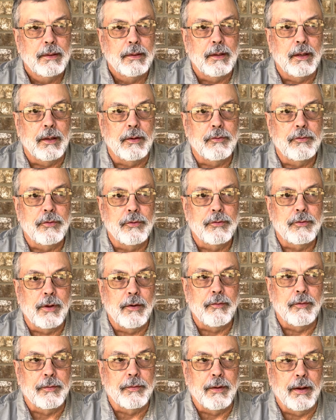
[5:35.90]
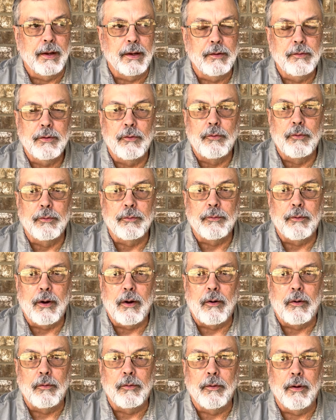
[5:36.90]
it's just everything going
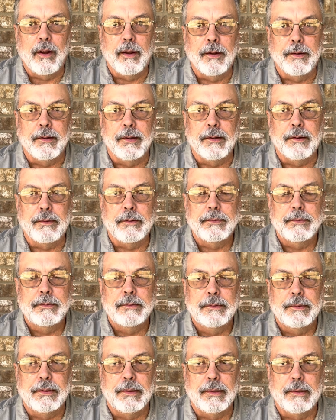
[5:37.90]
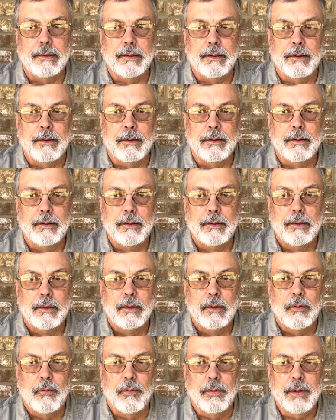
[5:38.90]
wrong right now. And
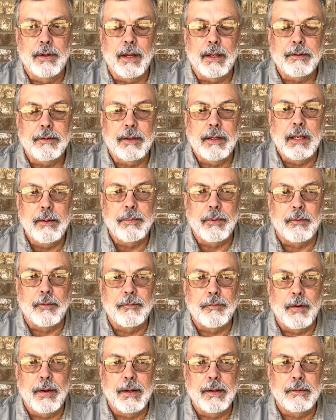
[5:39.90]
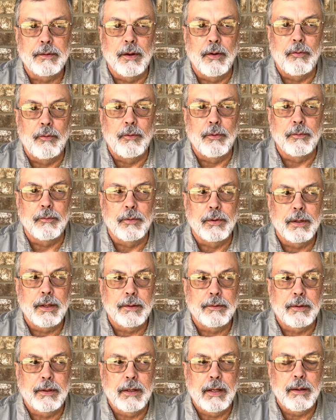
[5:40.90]
we got to keep our faith going. We
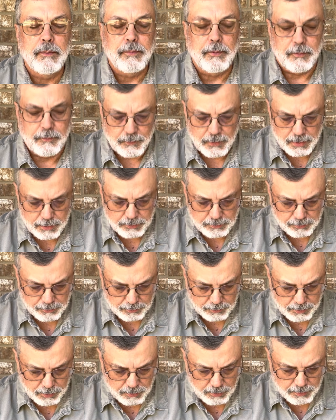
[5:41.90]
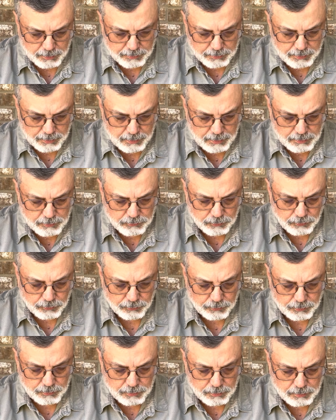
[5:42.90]
got to keep our faith in God that He's
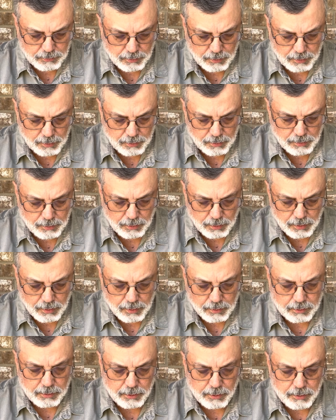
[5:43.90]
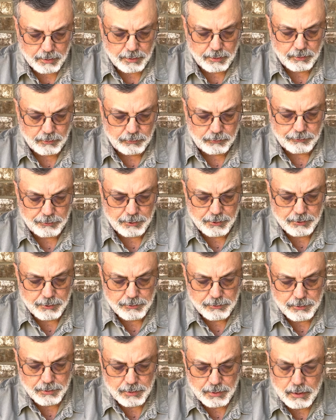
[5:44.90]
going to carry us
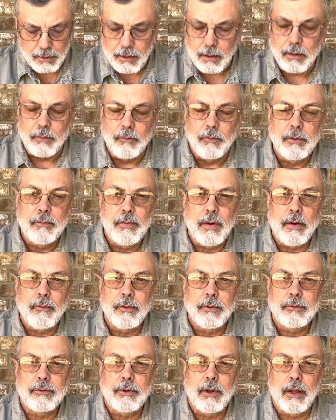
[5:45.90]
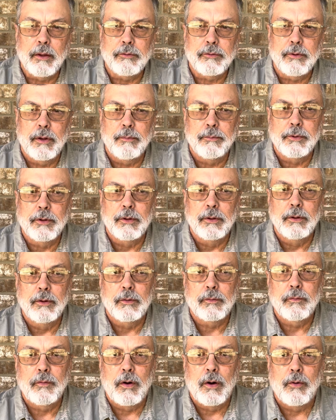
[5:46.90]
through. And we've always got something to
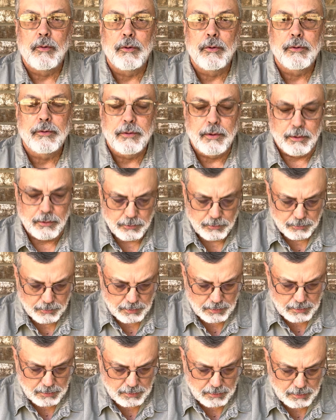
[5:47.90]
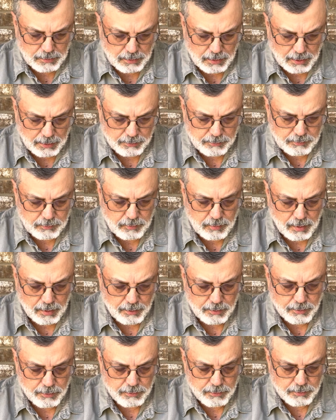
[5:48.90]
look forward to. And I
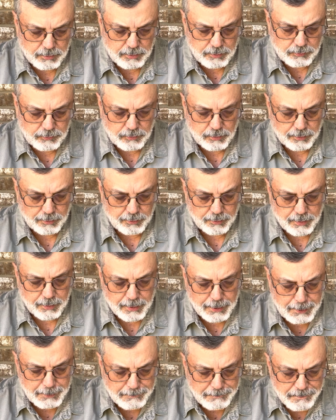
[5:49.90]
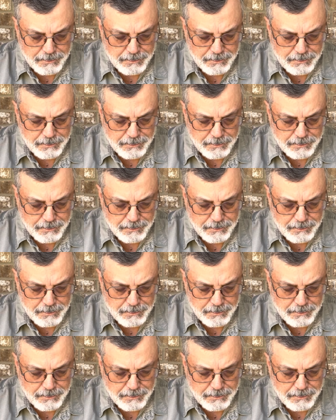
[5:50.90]
heard this the other day,